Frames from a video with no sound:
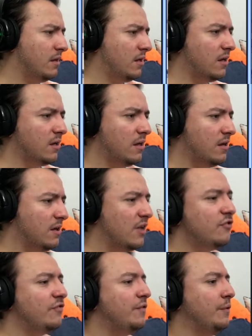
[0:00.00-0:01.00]
Ugh,
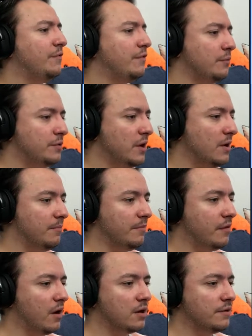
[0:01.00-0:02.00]
it just feels so dumb
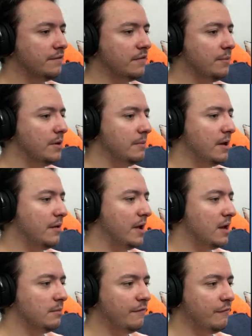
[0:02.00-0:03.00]
talking to someone about
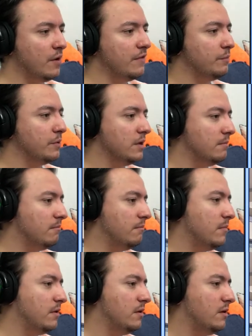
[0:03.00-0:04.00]
how to be friends with them.
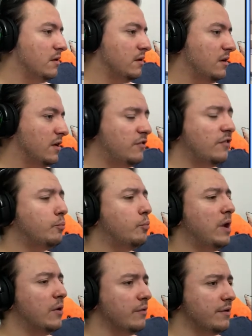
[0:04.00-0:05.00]
It's just
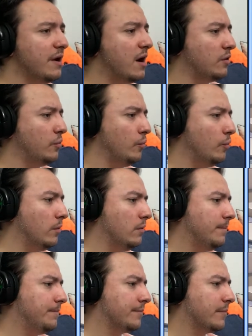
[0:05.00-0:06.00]
weird and not cool.